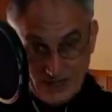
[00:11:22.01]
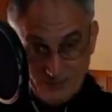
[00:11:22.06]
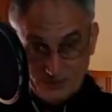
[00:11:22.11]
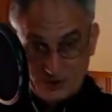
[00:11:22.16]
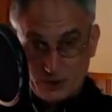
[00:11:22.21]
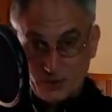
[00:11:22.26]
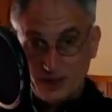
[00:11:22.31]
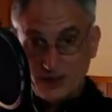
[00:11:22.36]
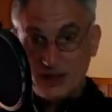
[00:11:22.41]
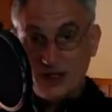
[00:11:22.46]

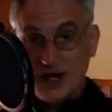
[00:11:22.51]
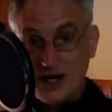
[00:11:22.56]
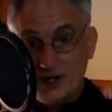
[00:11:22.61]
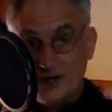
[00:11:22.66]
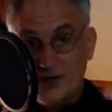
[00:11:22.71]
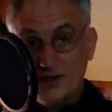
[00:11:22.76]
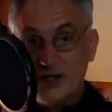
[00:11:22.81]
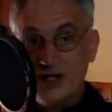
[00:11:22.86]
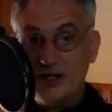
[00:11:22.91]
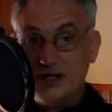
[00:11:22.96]
between
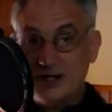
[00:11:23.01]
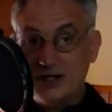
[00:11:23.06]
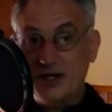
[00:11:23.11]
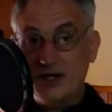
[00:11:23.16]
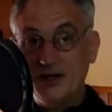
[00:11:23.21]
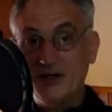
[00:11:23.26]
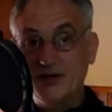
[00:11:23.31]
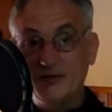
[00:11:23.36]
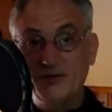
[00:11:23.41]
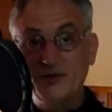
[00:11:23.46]
$100 and
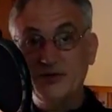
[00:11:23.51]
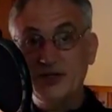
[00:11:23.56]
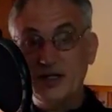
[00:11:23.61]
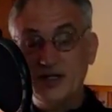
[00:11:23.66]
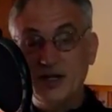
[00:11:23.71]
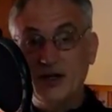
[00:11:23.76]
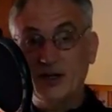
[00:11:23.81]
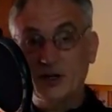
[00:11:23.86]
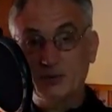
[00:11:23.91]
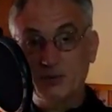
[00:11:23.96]

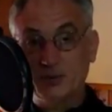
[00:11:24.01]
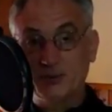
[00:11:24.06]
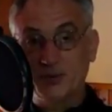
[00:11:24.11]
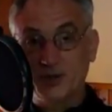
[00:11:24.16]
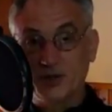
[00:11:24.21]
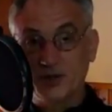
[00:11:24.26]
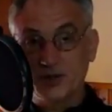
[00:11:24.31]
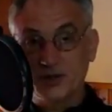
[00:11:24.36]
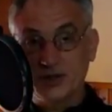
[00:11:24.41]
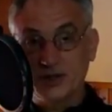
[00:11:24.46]
$150 per
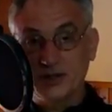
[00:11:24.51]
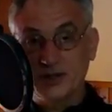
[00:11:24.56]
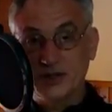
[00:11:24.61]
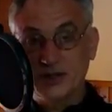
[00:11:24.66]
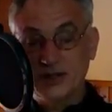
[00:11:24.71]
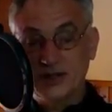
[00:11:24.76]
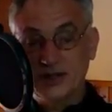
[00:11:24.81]
person.